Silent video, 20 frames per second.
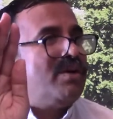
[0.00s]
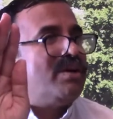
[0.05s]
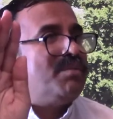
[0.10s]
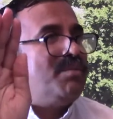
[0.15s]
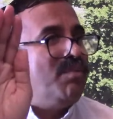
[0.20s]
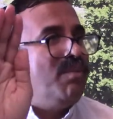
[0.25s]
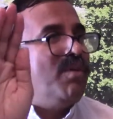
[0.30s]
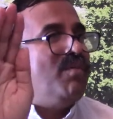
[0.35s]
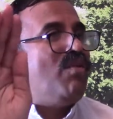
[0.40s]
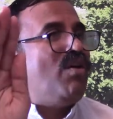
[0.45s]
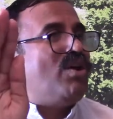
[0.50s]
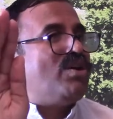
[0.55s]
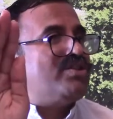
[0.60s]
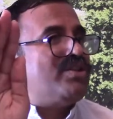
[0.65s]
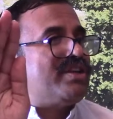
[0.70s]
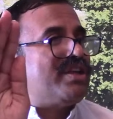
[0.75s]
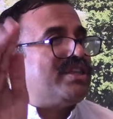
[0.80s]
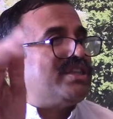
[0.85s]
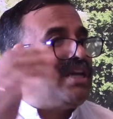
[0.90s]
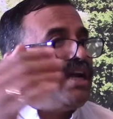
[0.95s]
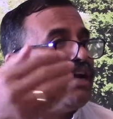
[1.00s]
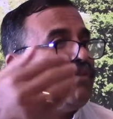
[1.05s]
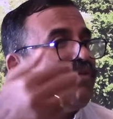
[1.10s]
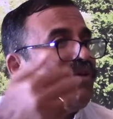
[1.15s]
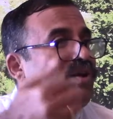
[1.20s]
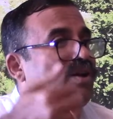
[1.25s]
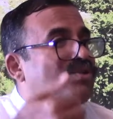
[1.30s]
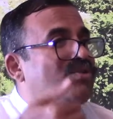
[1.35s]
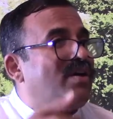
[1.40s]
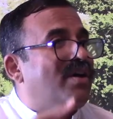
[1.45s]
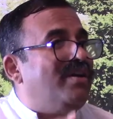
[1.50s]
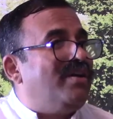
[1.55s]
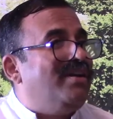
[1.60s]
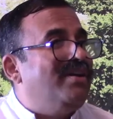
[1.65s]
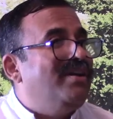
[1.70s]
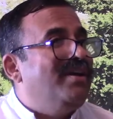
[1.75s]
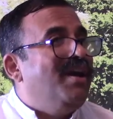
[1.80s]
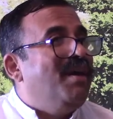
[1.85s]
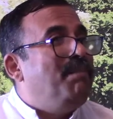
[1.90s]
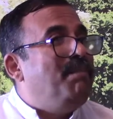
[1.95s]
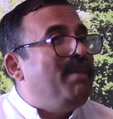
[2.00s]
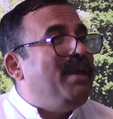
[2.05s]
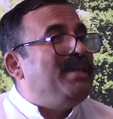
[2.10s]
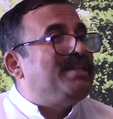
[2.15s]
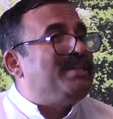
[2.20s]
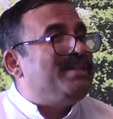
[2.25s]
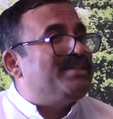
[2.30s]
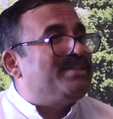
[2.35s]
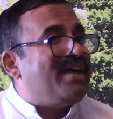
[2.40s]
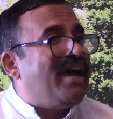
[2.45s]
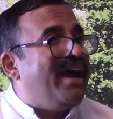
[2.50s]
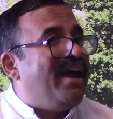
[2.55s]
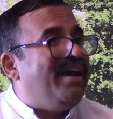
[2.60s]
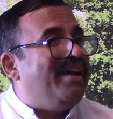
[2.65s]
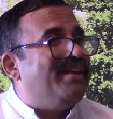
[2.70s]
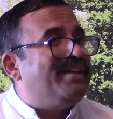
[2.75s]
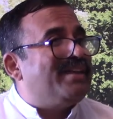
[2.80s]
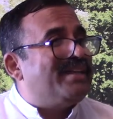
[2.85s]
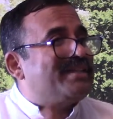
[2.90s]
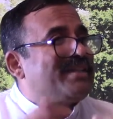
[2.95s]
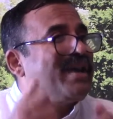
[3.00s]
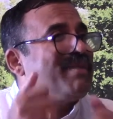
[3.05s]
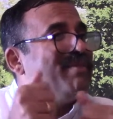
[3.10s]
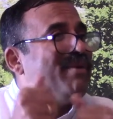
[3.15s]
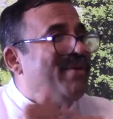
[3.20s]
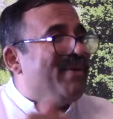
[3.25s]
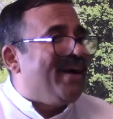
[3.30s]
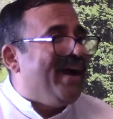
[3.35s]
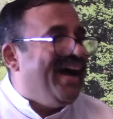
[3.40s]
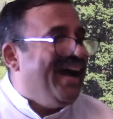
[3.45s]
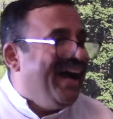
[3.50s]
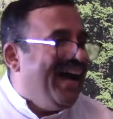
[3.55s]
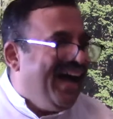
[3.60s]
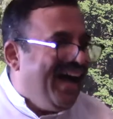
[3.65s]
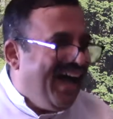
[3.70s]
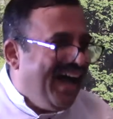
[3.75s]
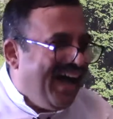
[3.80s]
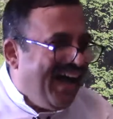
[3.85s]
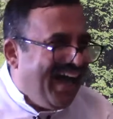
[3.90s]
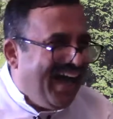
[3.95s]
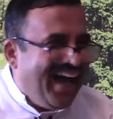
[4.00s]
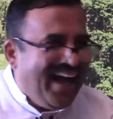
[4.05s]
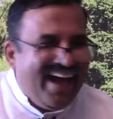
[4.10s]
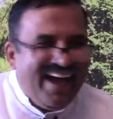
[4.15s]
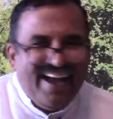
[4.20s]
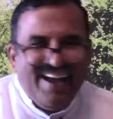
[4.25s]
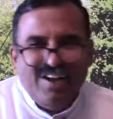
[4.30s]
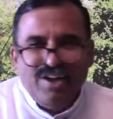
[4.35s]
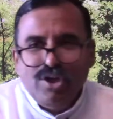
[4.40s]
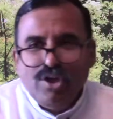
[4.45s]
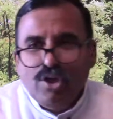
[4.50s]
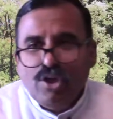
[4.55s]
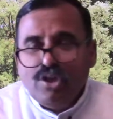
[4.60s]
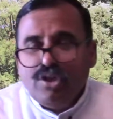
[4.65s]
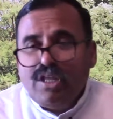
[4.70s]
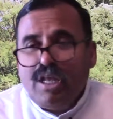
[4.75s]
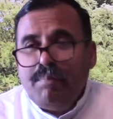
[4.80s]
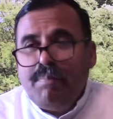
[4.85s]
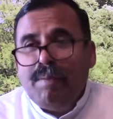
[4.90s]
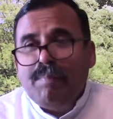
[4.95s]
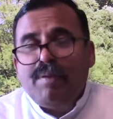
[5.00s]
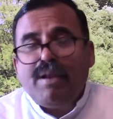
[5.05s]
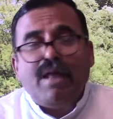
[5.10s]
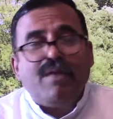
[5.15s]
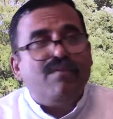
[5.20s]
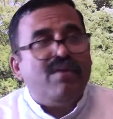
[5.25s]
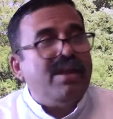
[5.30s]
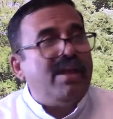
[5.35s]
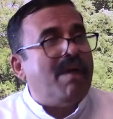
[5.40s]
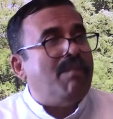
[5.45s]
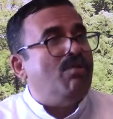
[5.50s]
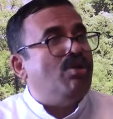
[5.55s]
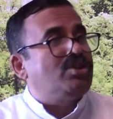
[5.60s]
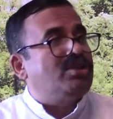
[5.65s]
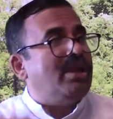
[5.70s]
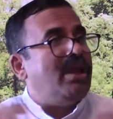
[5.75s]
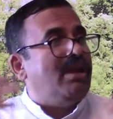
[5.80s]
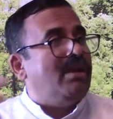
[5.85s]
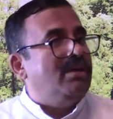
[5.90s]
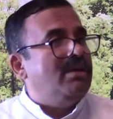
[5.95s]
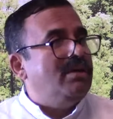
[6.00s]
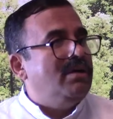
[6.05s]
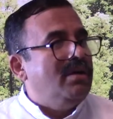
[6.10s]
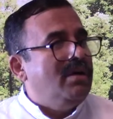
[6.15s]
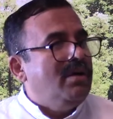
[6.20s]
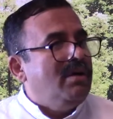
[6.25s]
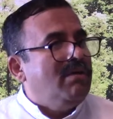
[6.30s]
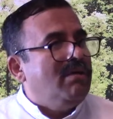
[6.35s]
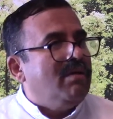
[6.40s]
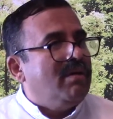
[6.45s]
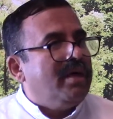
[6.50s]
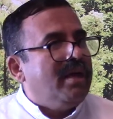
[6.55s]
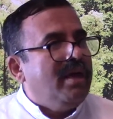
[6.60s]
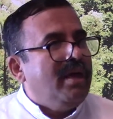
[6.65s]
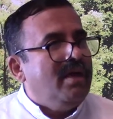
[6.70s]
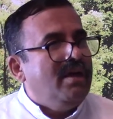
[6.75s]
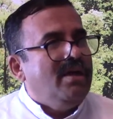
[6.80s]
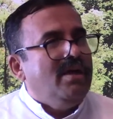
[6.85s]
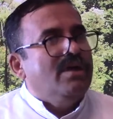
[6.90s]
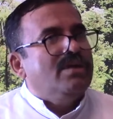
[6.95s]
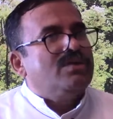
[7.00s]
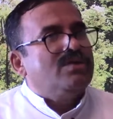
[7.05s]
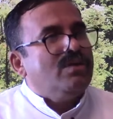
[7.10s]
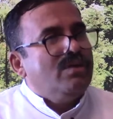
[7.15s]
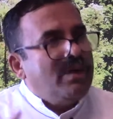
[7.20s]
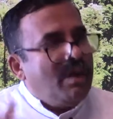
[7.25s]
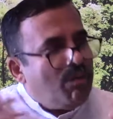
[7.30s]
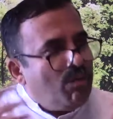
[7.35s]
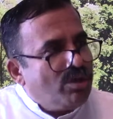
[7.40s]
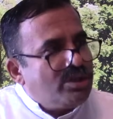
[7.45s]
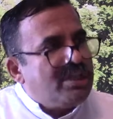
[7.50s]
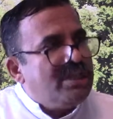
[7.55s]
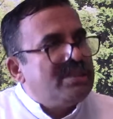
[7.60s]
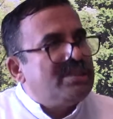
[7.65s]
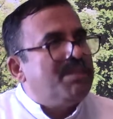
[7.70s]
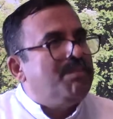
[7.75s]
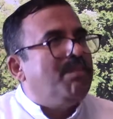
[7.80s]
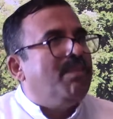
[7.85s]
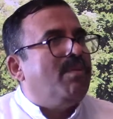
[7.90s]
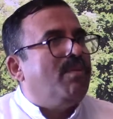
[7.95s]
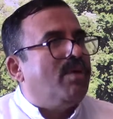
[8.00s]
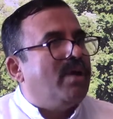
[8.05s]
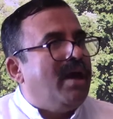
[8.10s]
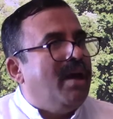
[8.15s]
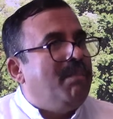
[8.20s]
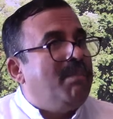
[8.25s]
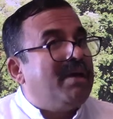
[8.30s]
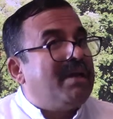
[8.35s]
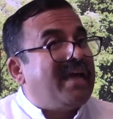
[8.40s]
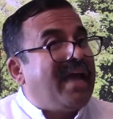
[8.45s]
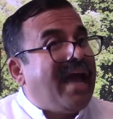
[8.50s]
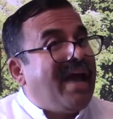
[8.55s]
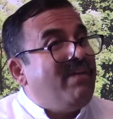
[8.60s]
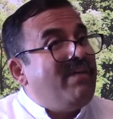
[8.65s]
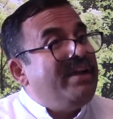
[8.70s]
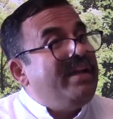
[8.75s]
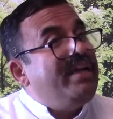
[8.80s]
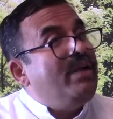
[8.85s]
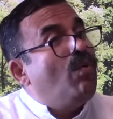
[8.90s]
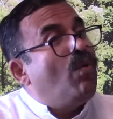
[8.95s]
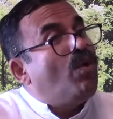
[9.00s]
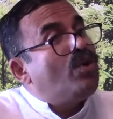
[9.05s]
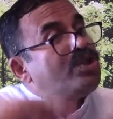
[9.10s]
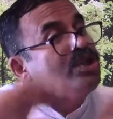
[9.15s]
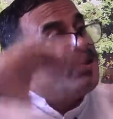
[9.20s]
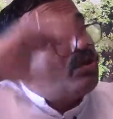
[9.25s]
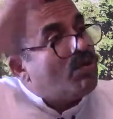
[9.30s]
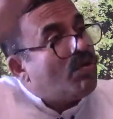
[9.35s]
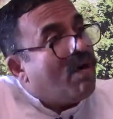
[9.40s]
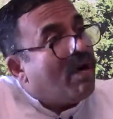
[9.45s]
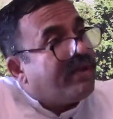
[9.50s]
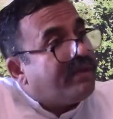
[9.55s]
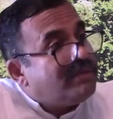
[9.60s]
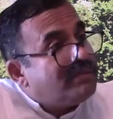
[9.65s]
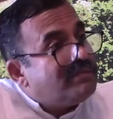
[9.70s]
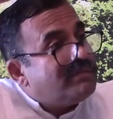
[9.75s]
focus on the result, focus on peace inside. That's Karma Yoga. Then people are very emotional. Okay, so emotion is okay, but have a devotion to God.